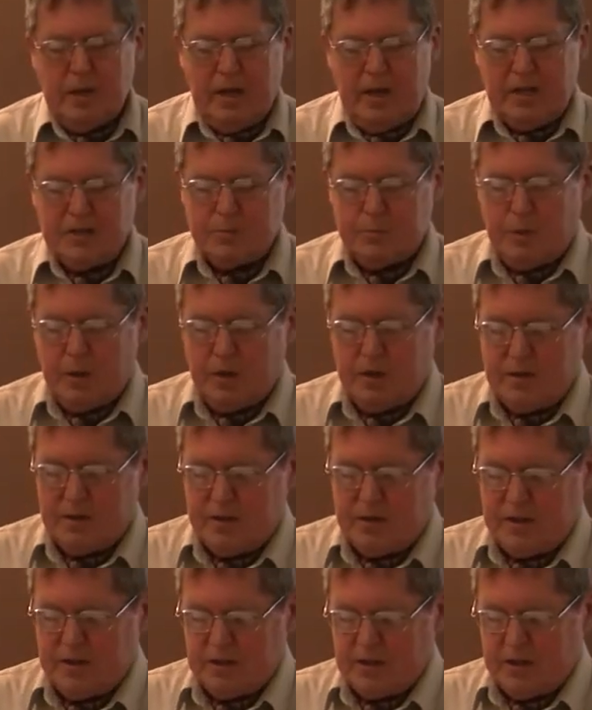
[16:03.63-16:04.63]
as part of
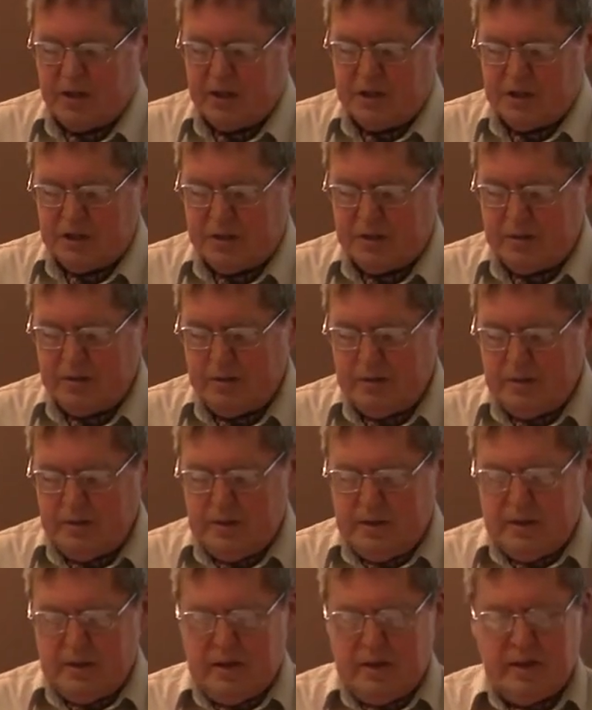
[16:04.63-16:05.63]
the discussion
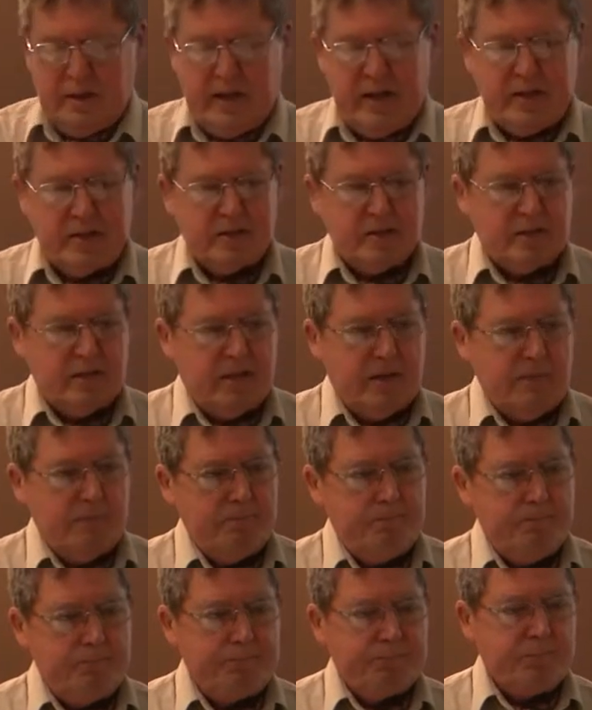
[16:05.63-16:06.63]
that.
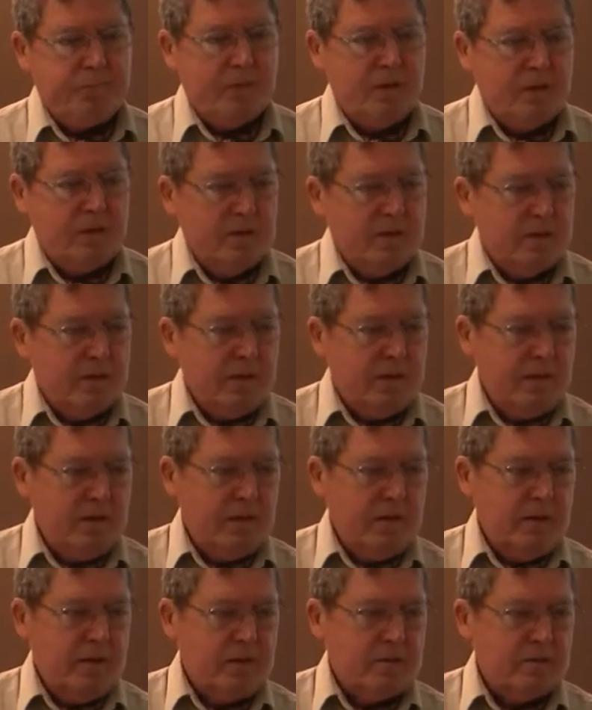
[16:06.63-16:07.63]
Um,
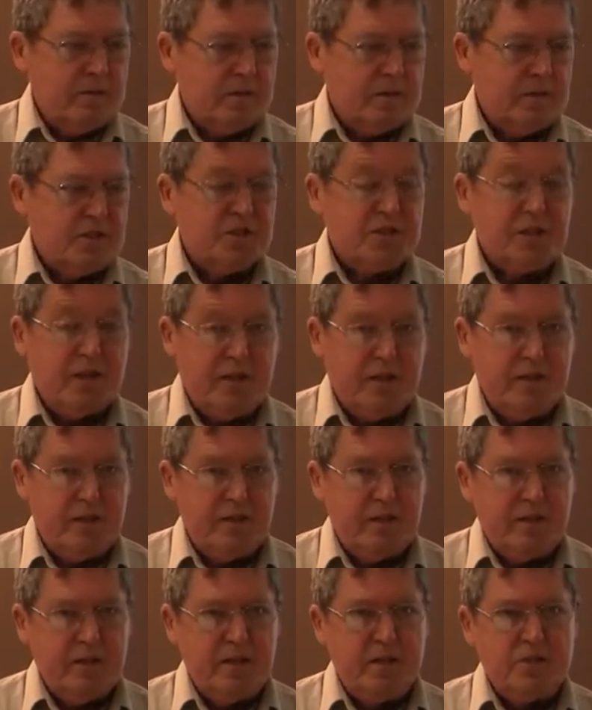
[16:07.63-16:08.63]
uh, the
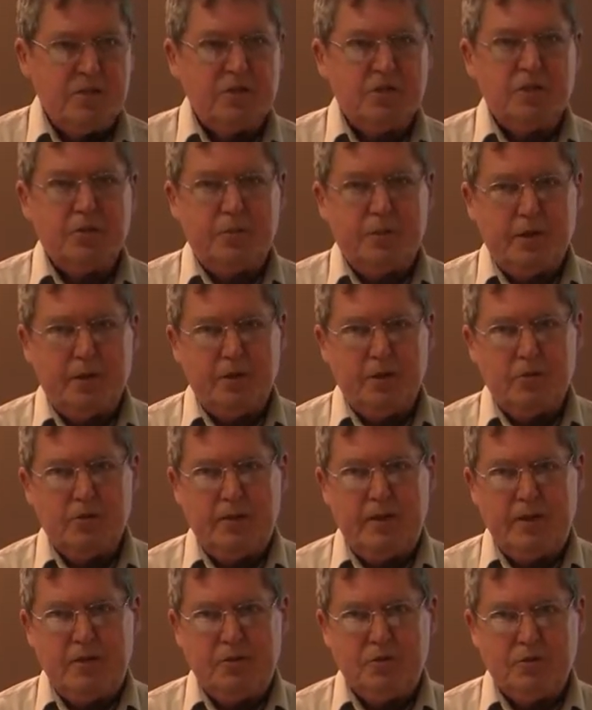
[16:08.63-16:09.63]
Son is superior
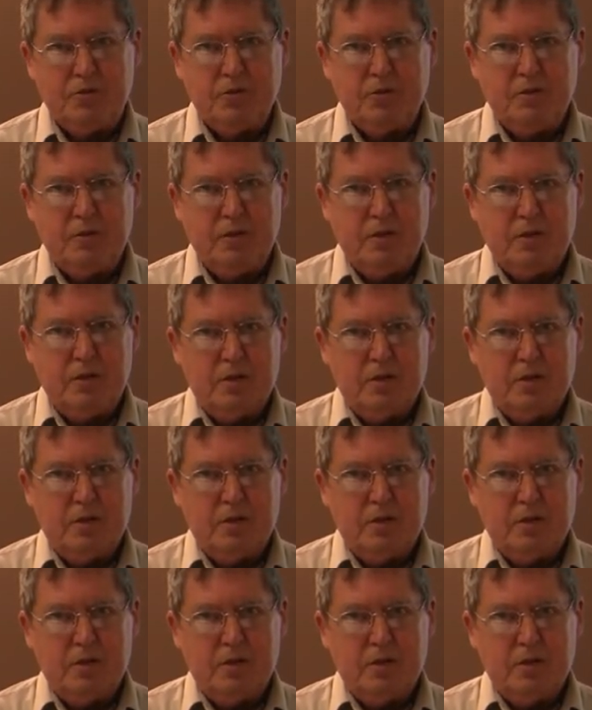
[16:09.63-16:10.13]
to angels.